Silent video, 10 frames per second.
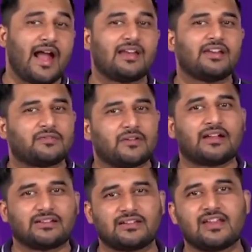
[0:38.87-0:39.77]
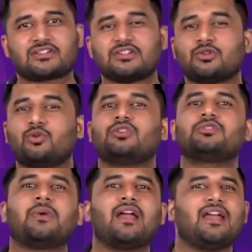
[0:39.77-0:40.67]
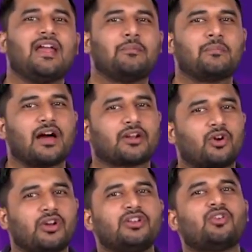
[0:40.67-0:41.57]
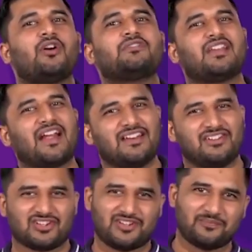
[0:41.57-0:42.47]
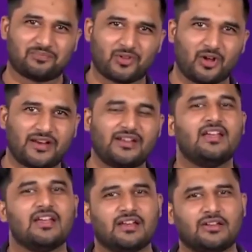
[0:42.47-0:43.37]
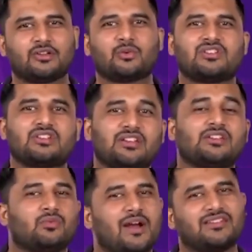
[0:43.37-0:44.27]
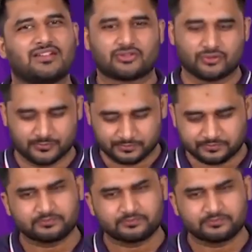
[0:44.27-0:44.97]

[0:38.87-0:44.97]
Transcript: And in fact, the reaction goes by Markovnikov's addition. Alright, now the question is, why is it so?